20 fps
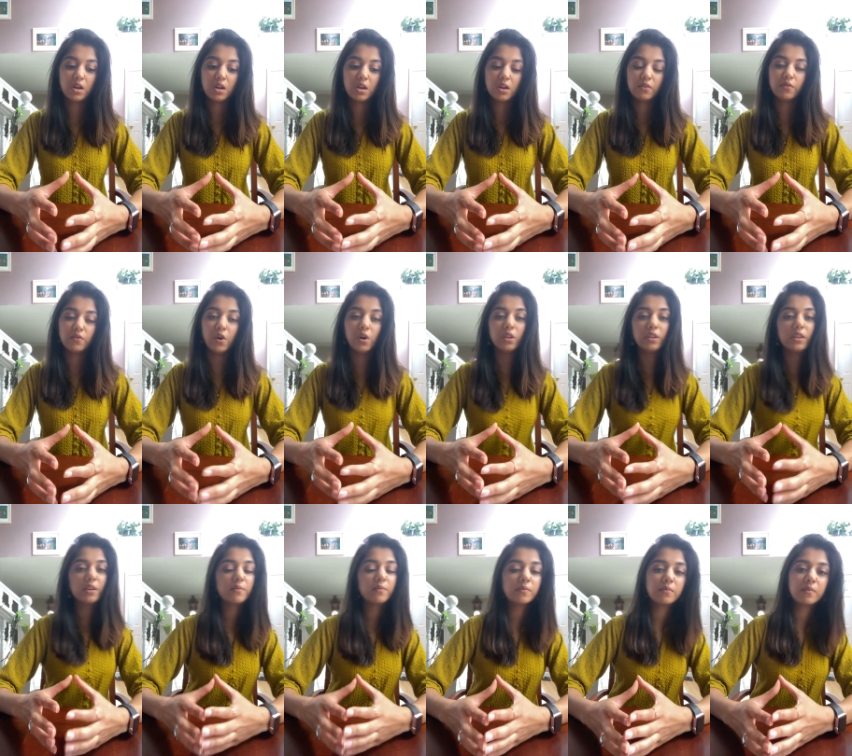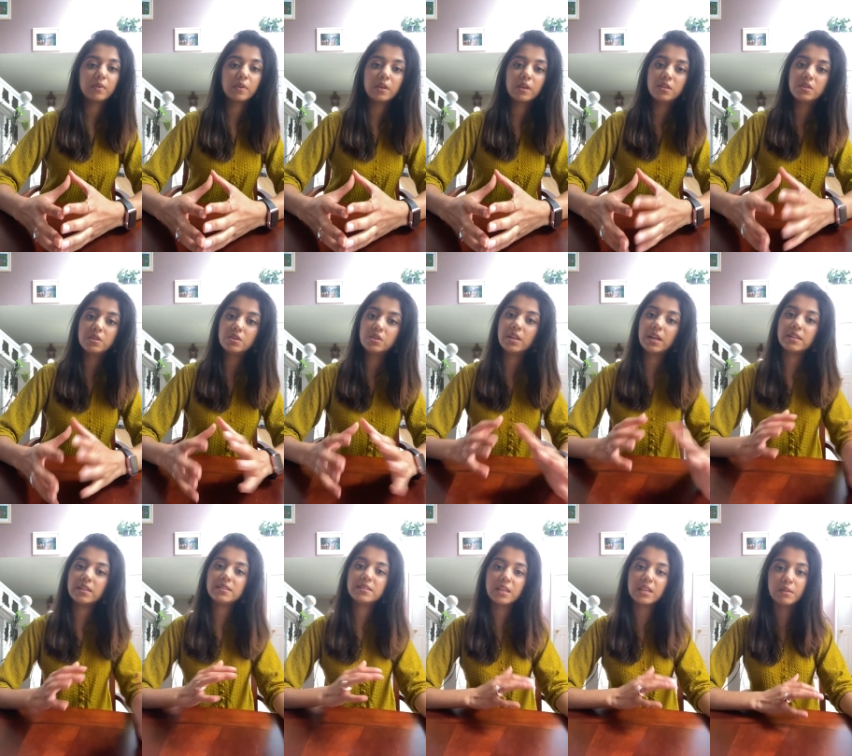falling into
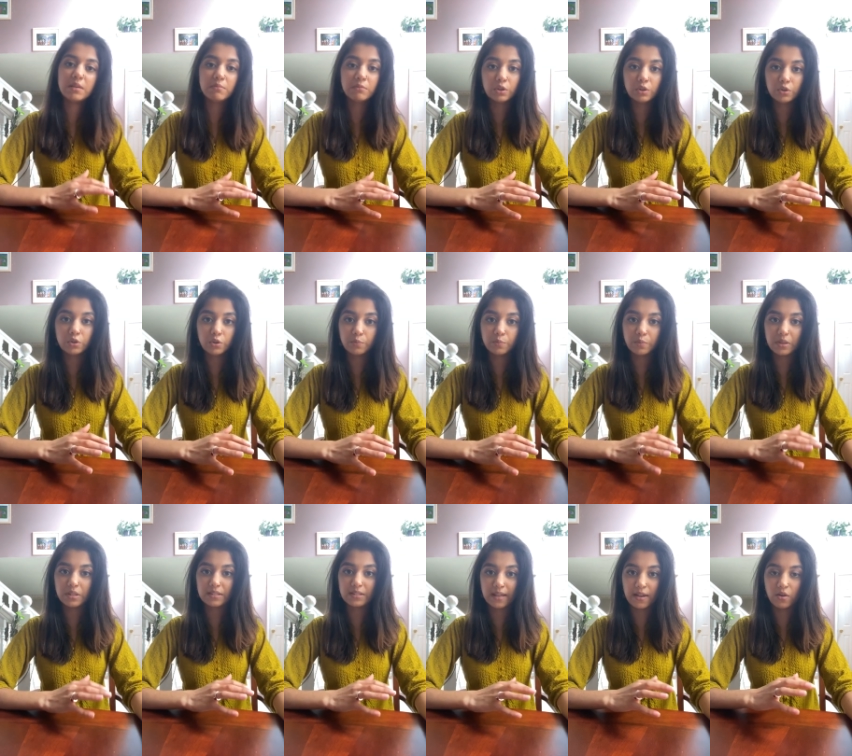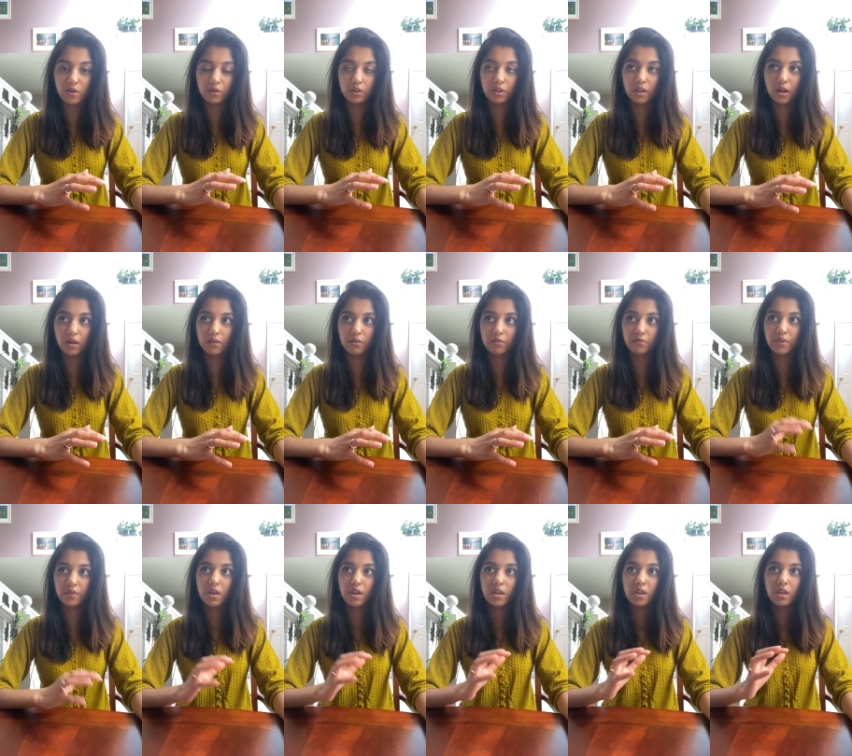that same loop and cycle
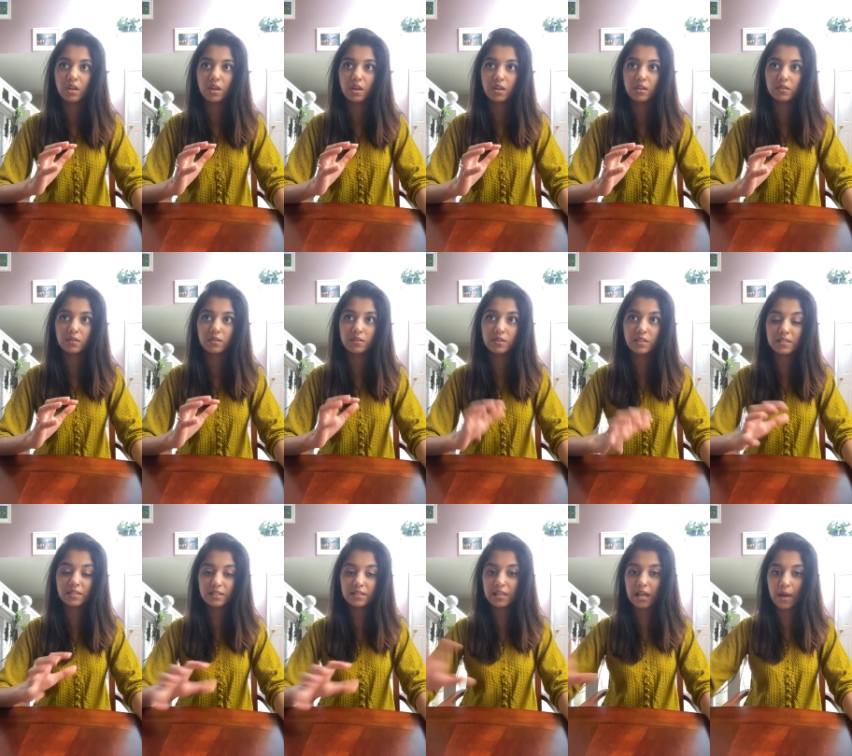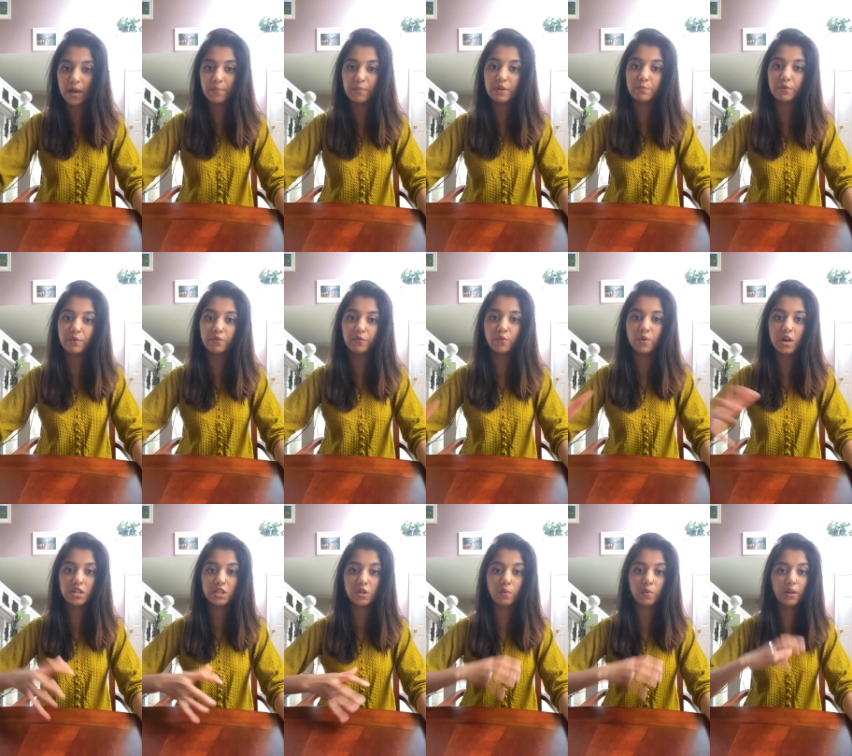of, this has happened before,
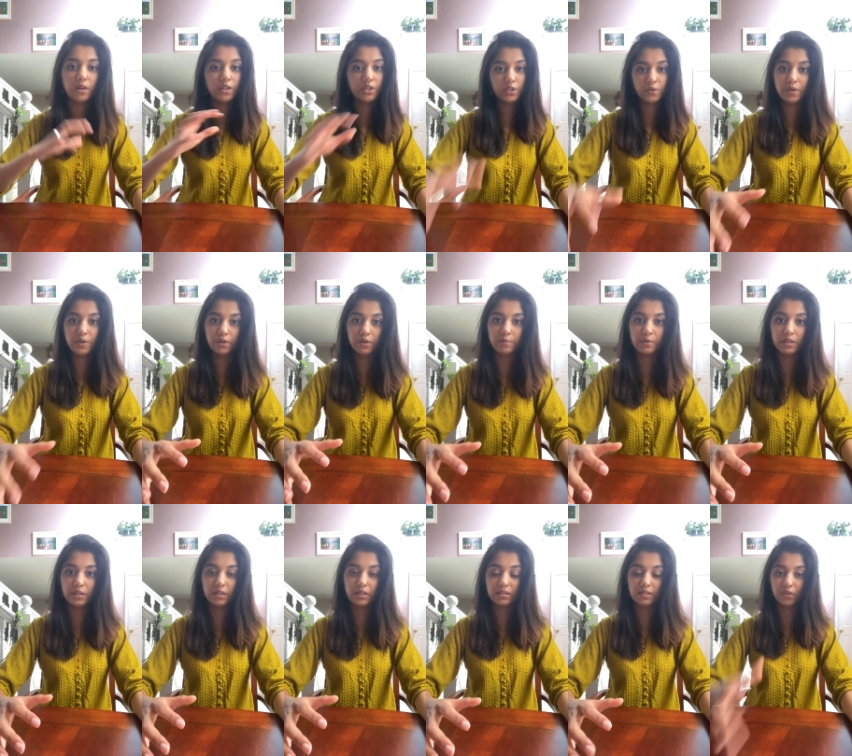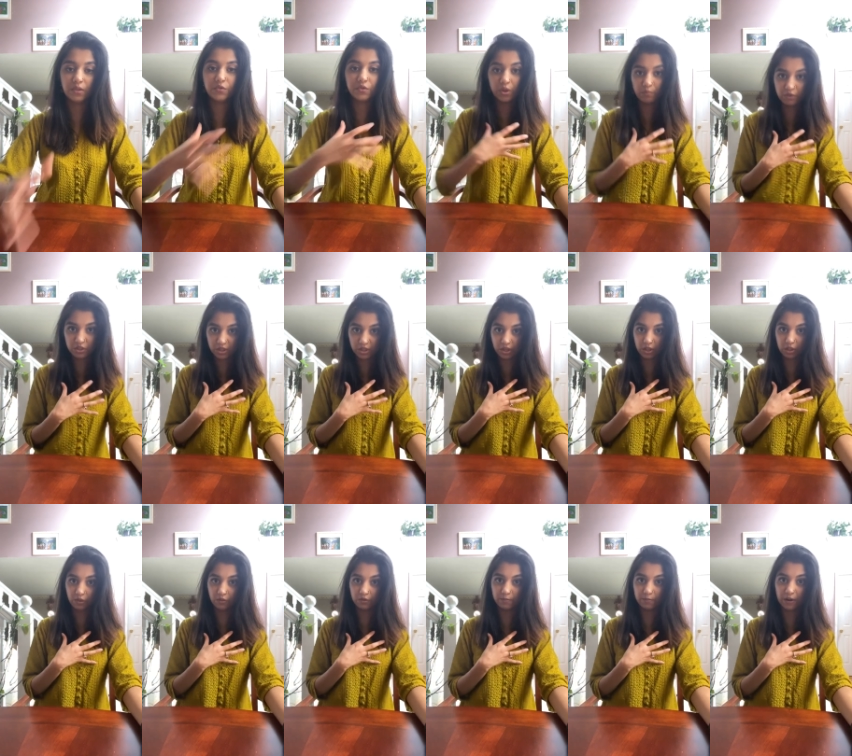I don't want history to repeat itself, so I'm just going to
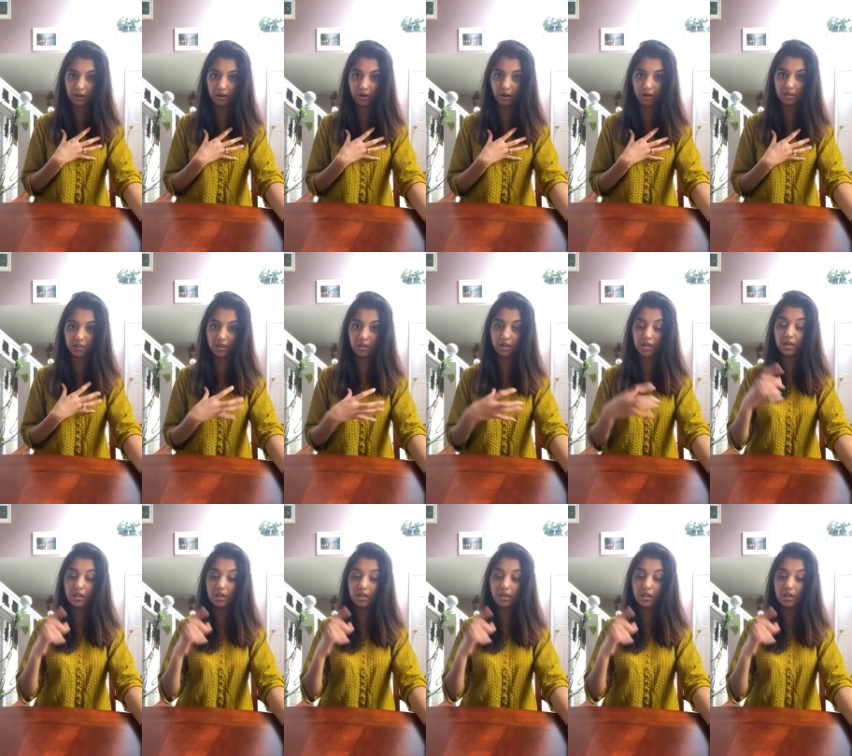close my heart.